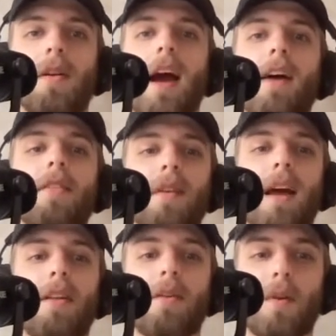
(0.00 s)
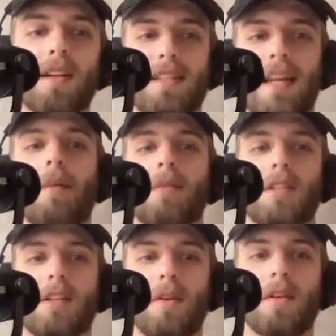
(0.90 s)
now that now that we're
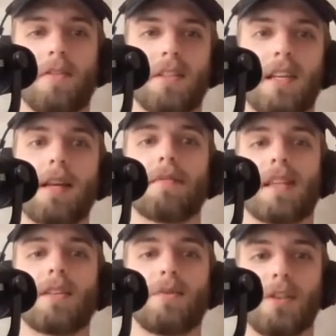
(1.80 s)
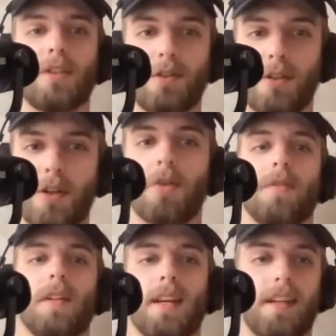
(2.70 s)
established as one of those teams, that's what you do.
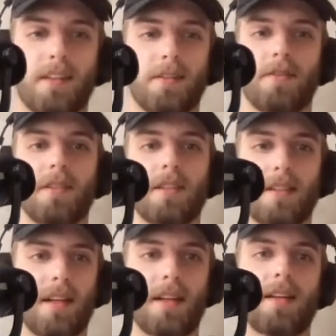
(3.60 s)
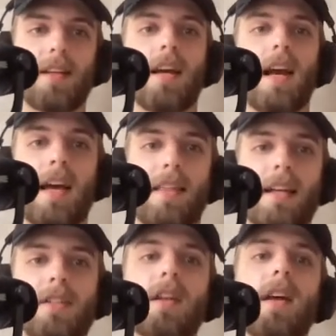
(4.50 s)
Like you just say. And so
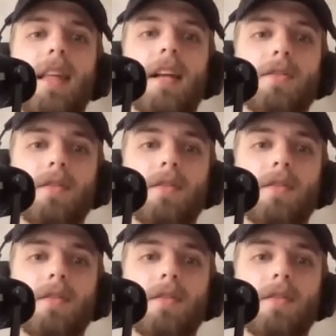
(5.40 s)
does he come off the